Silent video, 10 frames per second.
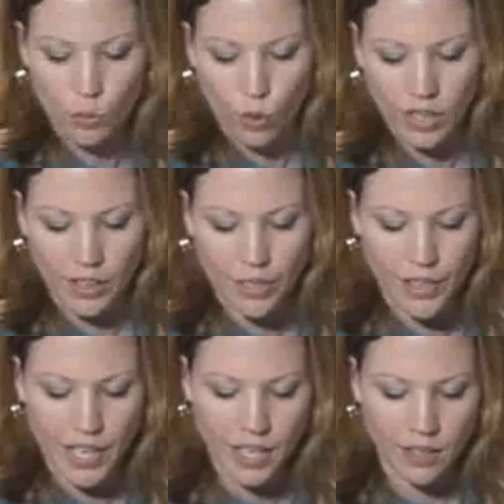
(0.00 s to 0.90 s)
you want it
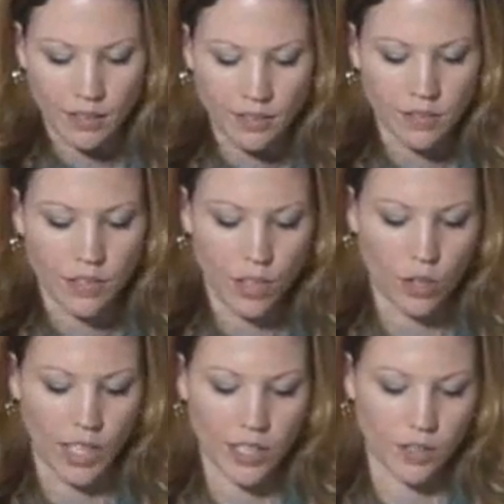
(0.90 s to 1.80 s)
thin,
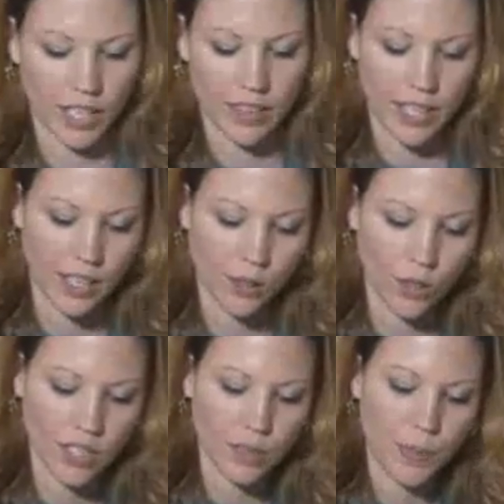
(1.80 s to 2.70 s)
like you like thin
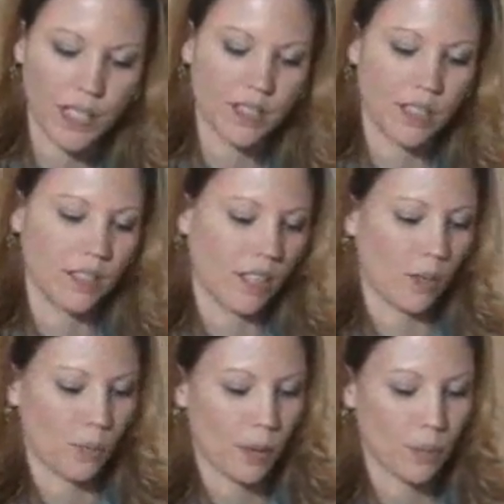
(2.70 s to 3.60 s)
crust pizza, then
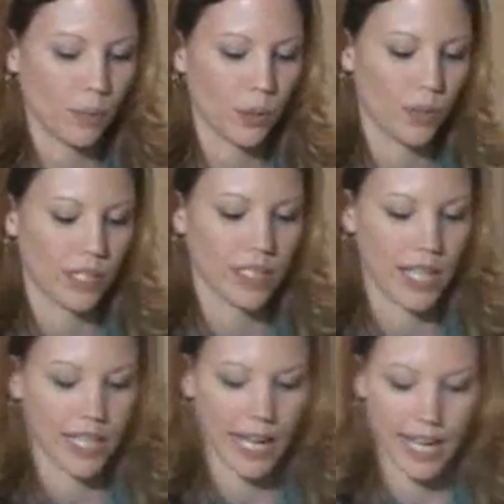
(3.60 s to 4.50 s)
it probably wouldn't
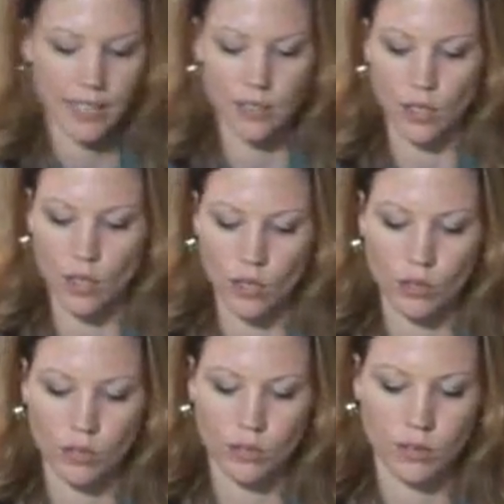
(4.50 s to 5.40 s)
take as
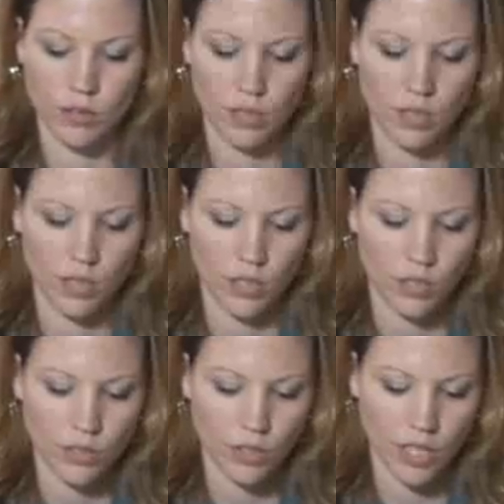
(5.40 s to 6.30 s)
long
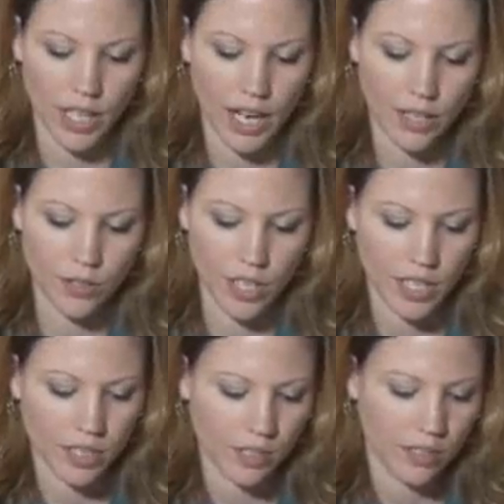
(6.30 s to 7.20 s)
to dehydrate.